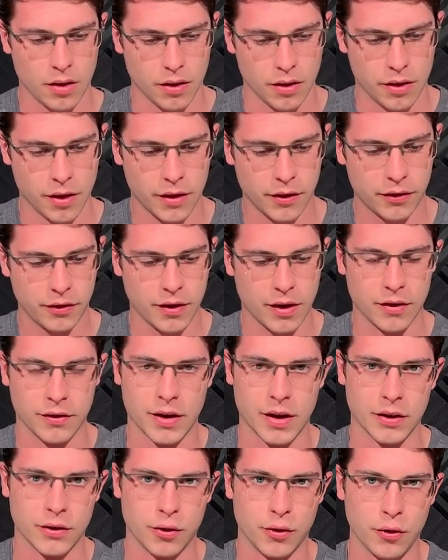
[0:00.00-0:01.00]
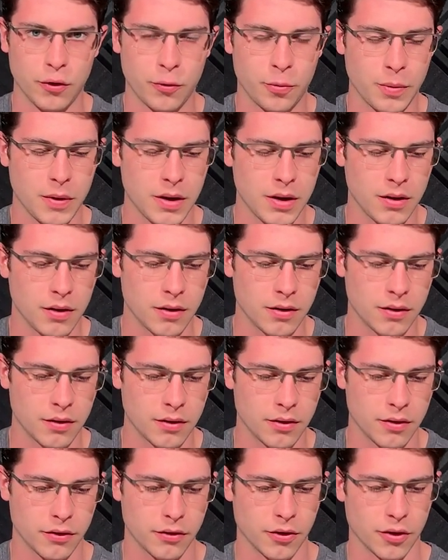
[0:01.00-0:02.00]
This is a 2-speed,
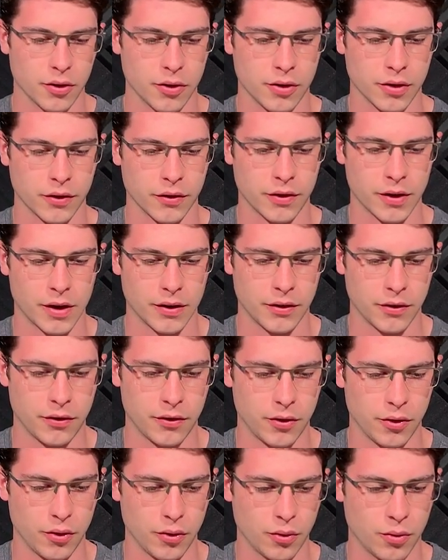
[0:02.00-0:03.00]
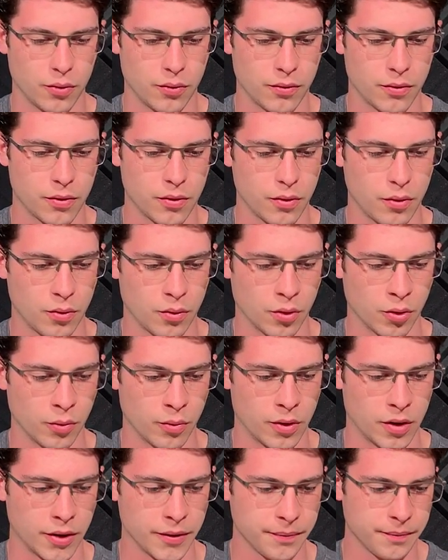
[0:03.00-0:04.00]
so you can set it to 2 or
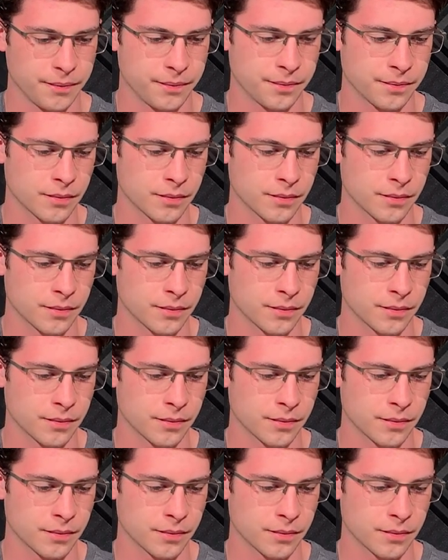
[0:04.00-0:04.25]
1.